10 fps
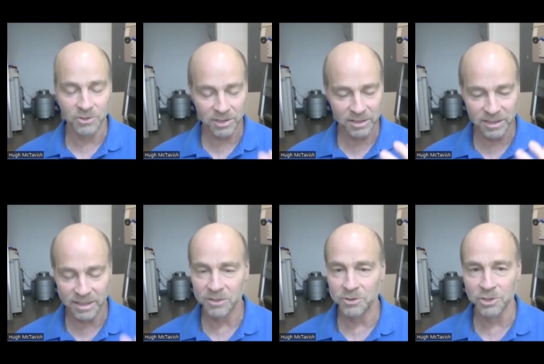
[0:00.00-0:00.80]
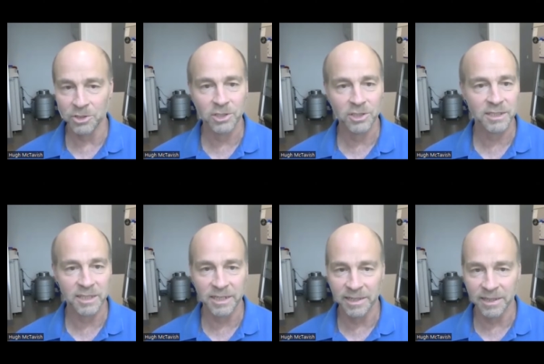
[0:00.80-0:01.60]
just as jurors
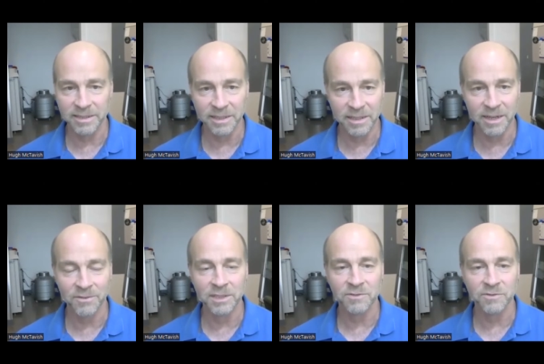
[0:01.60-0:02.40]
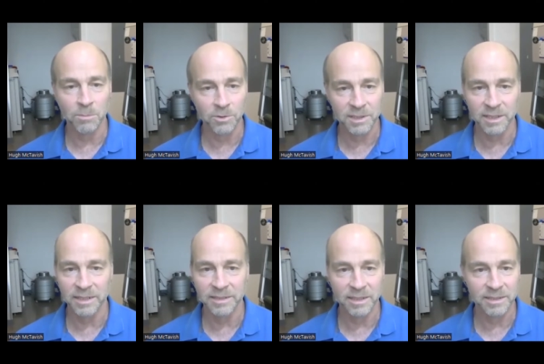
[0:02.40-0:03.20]
sit and listen to the evidence from both
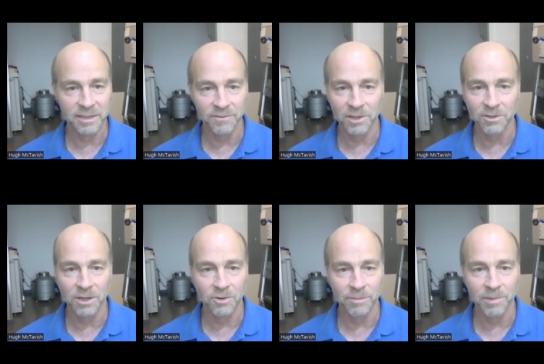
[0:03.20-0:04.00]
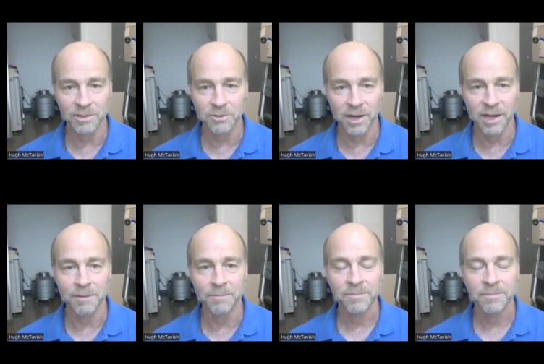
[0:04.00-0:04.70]
sides in a civil or a criminal trial.